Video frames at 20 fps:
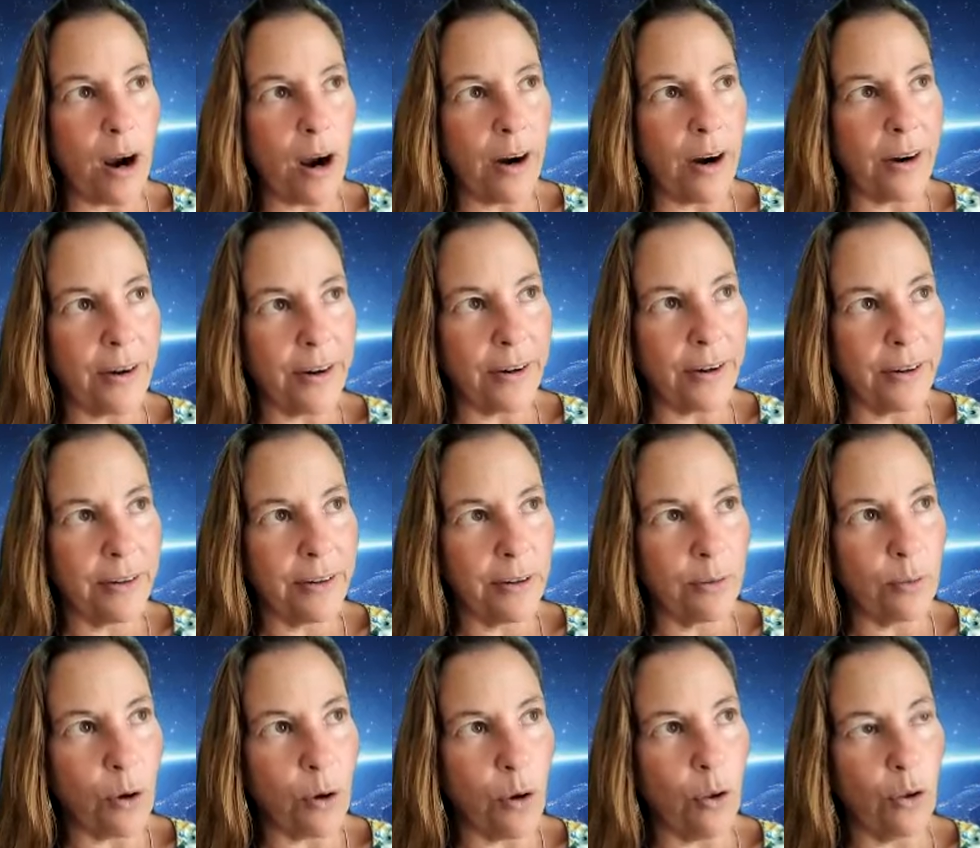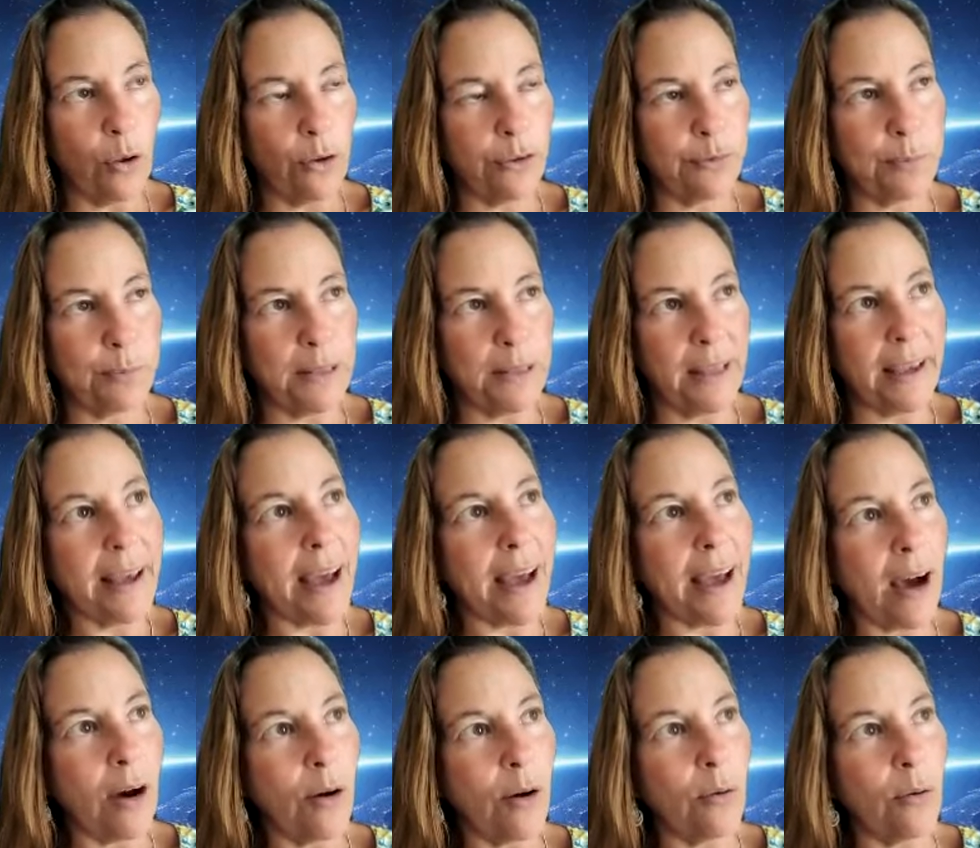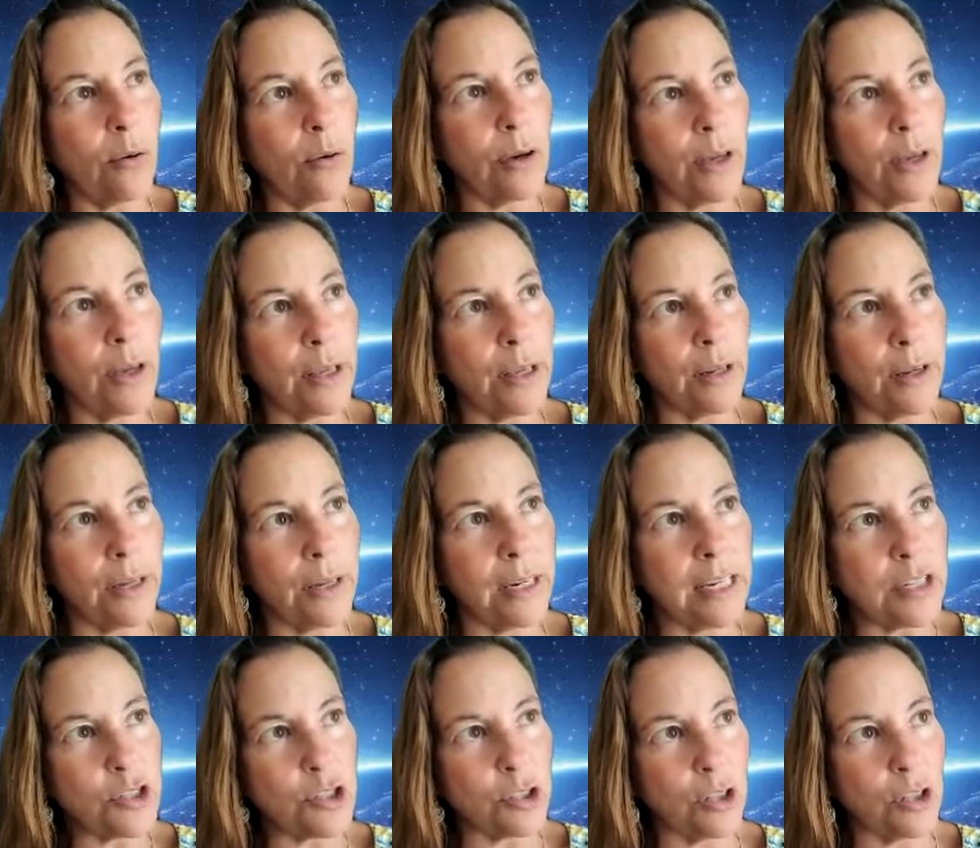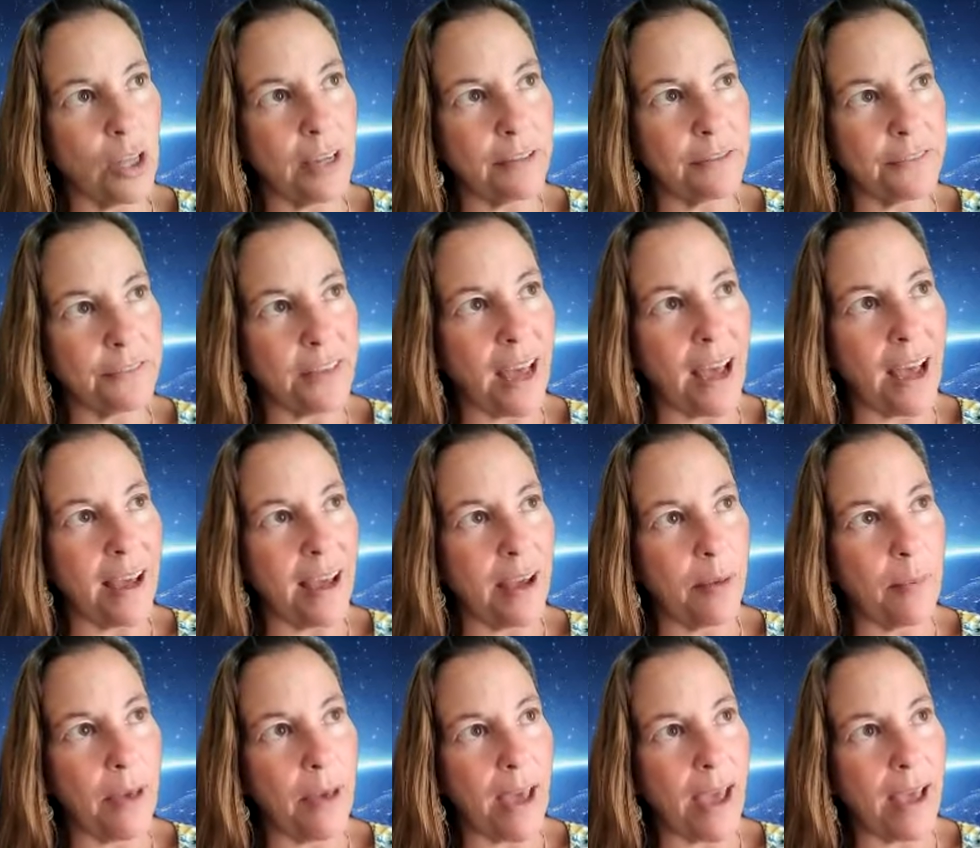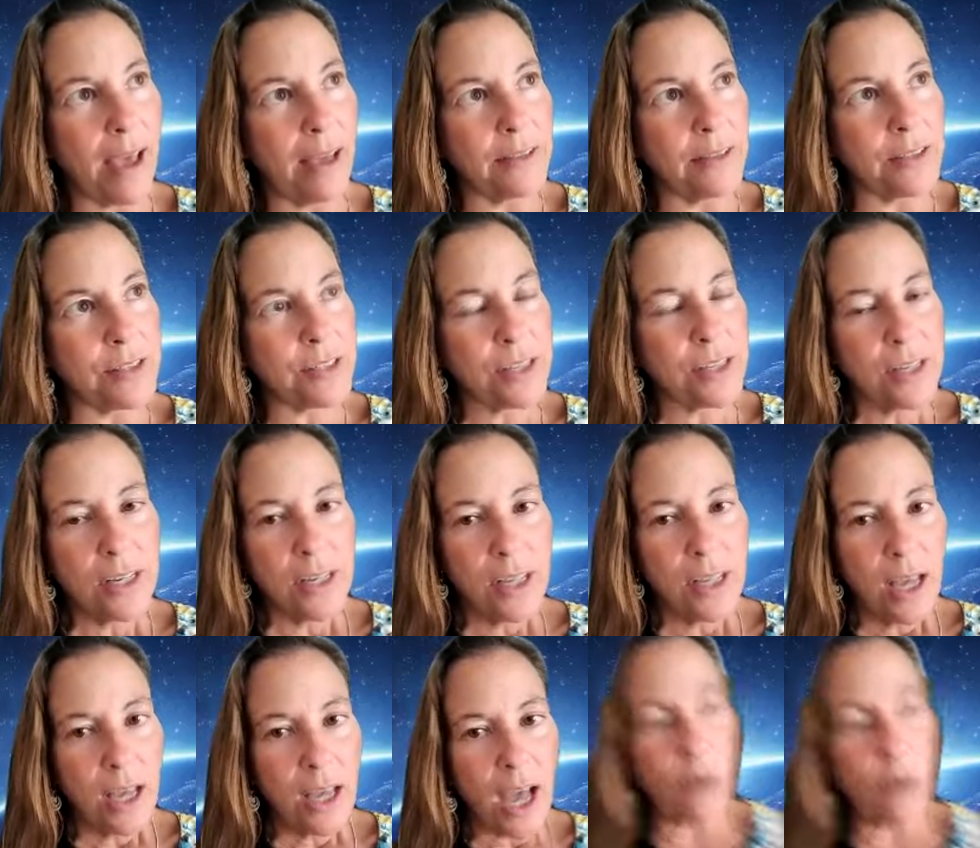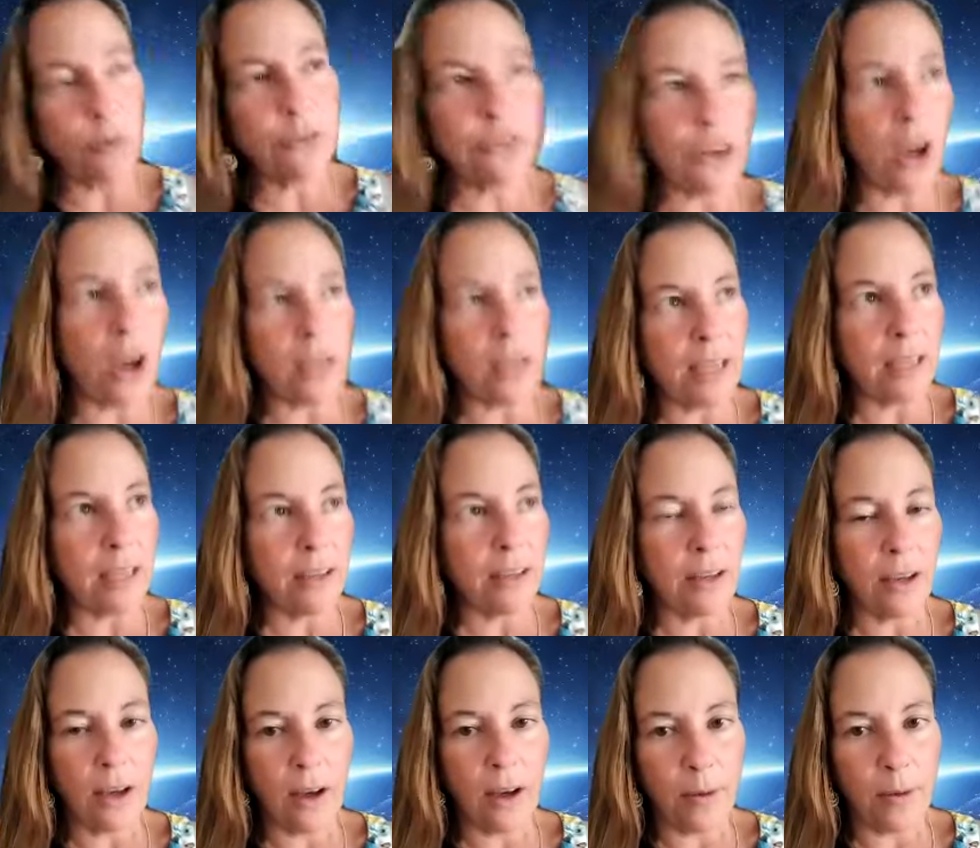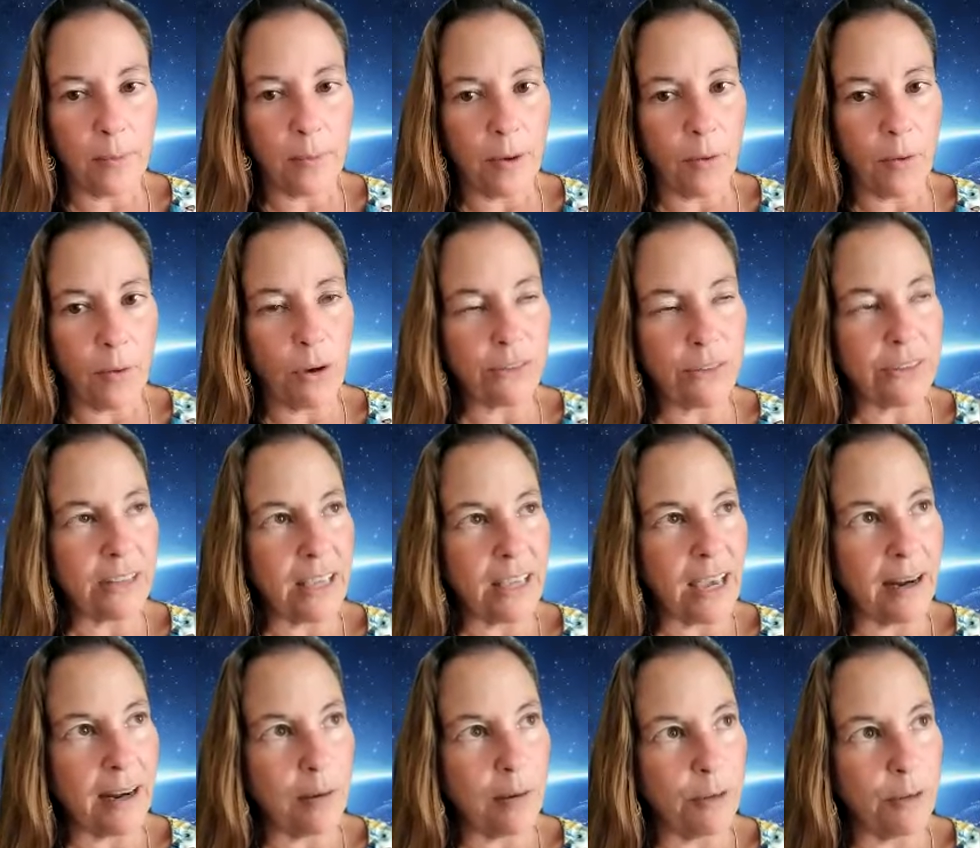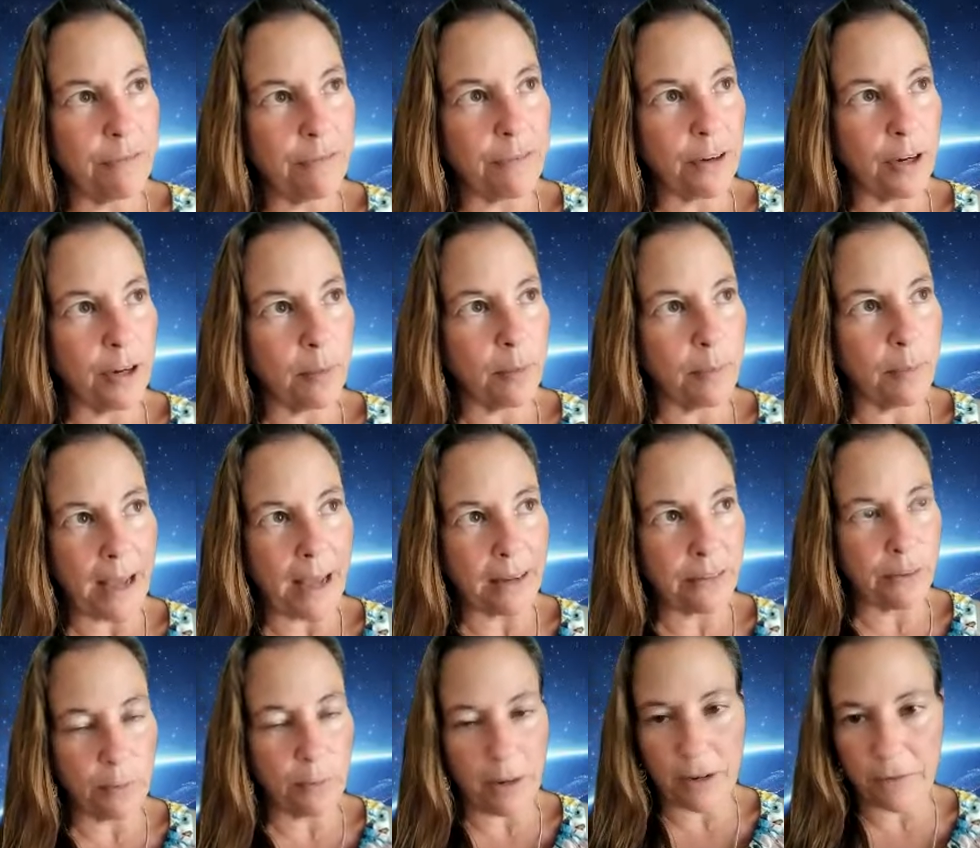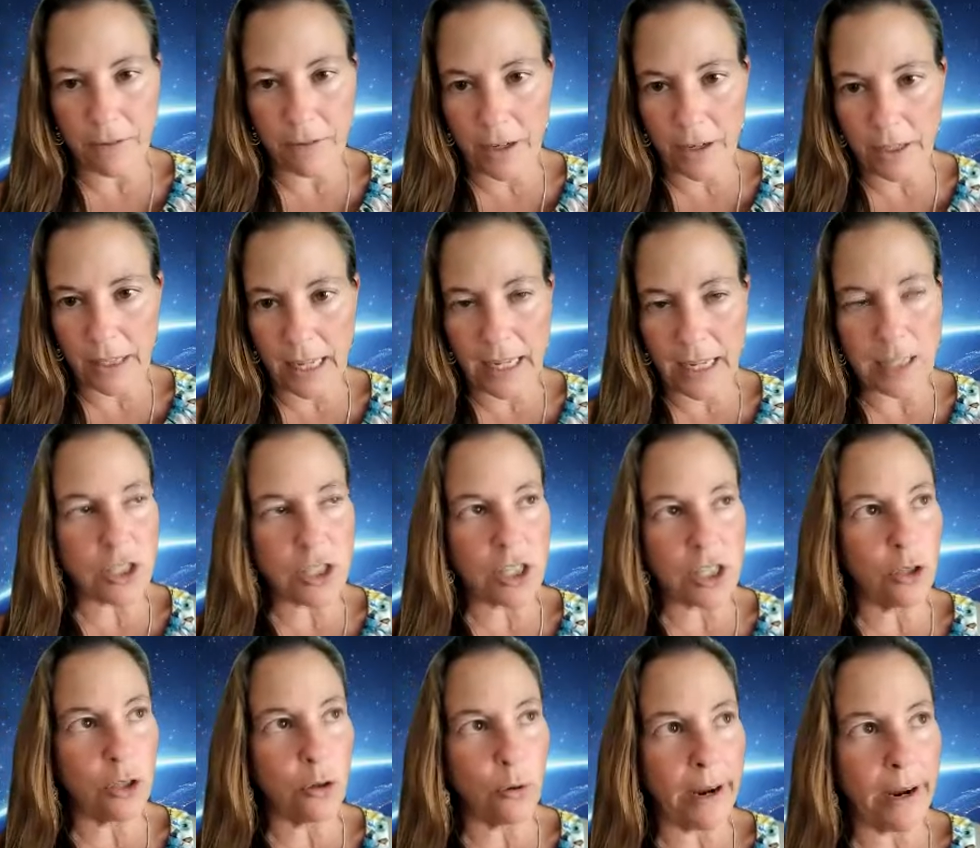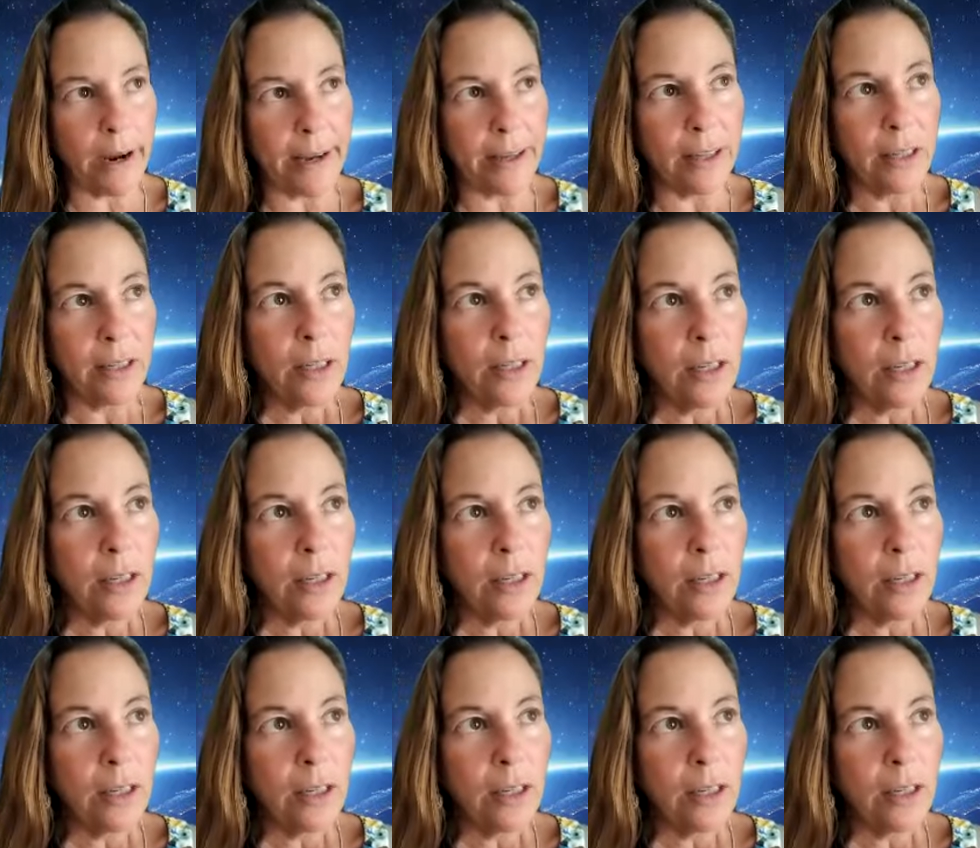our roles play out in each lifetime and i was talking um, once again i'm referring back to my friend kg who i